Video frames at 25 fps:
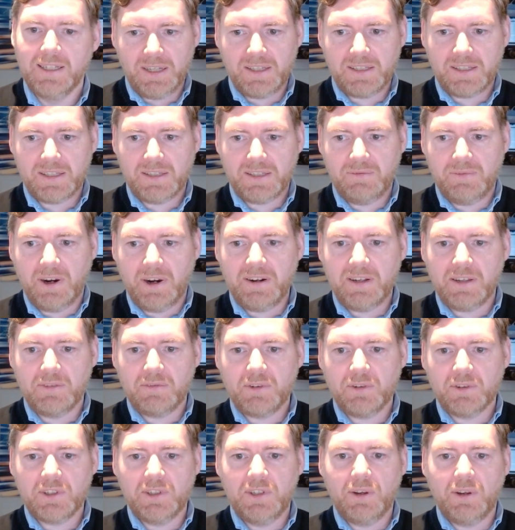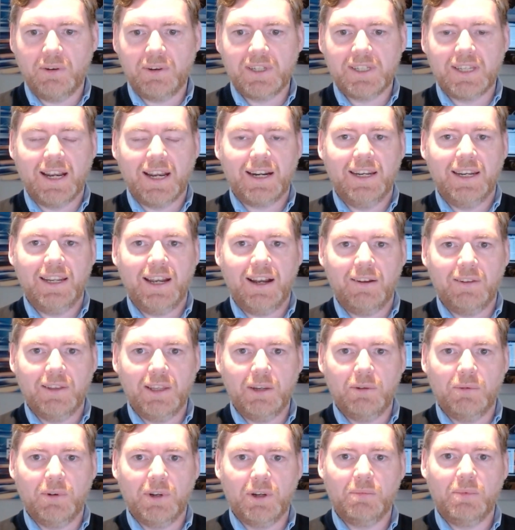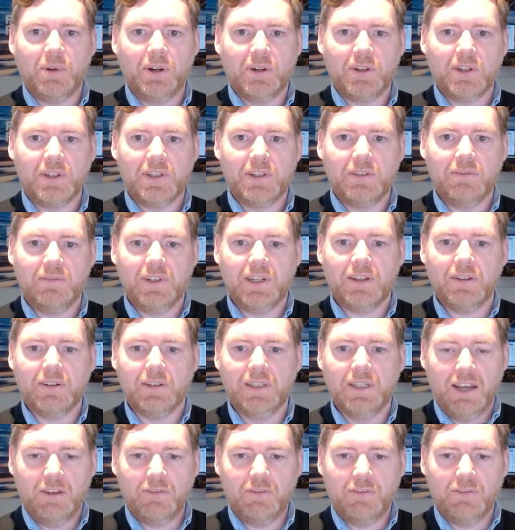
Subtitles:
It's very difficult to know exactly how they want to purchase a vehicle.